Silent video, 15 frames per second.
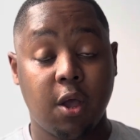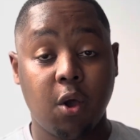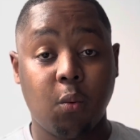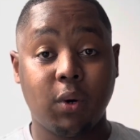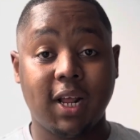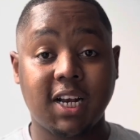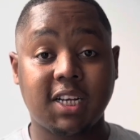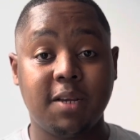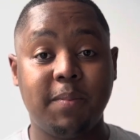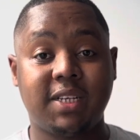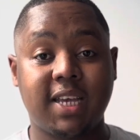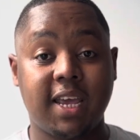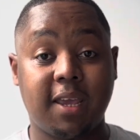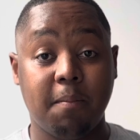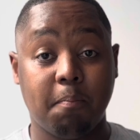would actually be
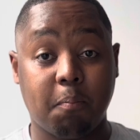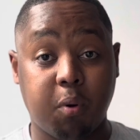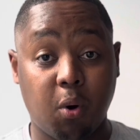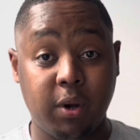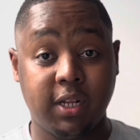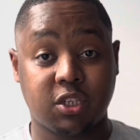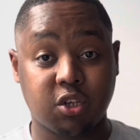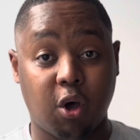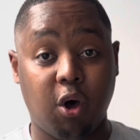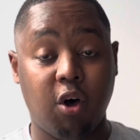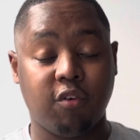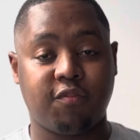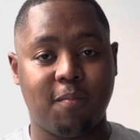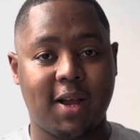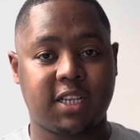taking points
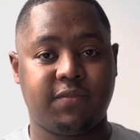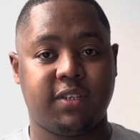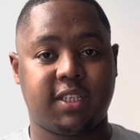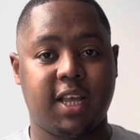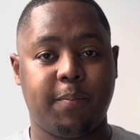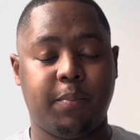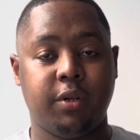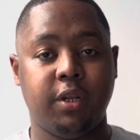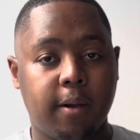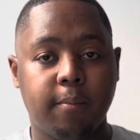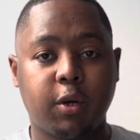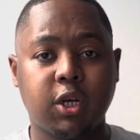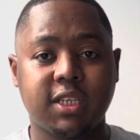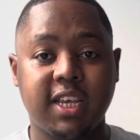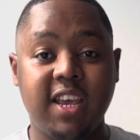off Max Verstappen.
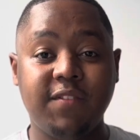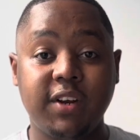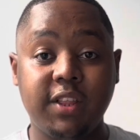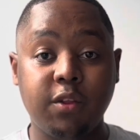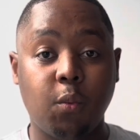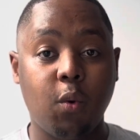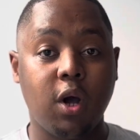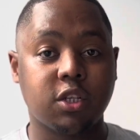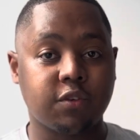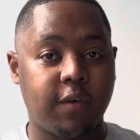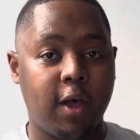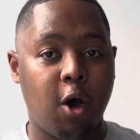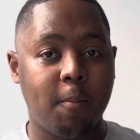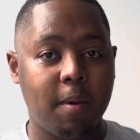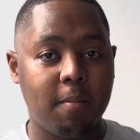Because even in the words of Helmut